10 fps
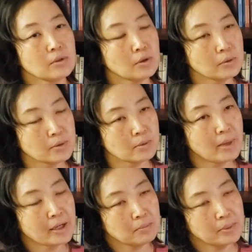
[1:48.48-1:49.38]
Those
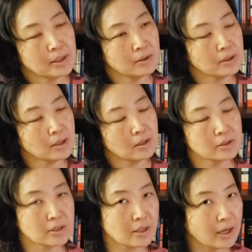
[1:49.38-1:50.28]
might be the
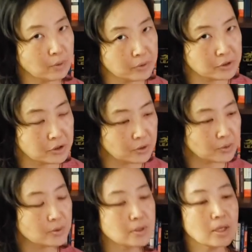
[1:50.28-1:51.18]
colors I would
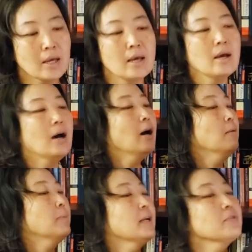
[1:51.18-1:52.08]
choose,
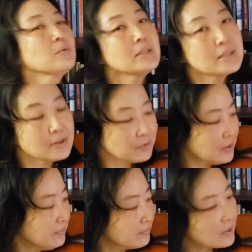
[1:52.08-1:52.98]
but everyone's
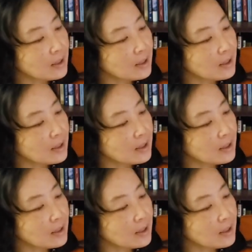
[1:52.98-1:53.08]
different.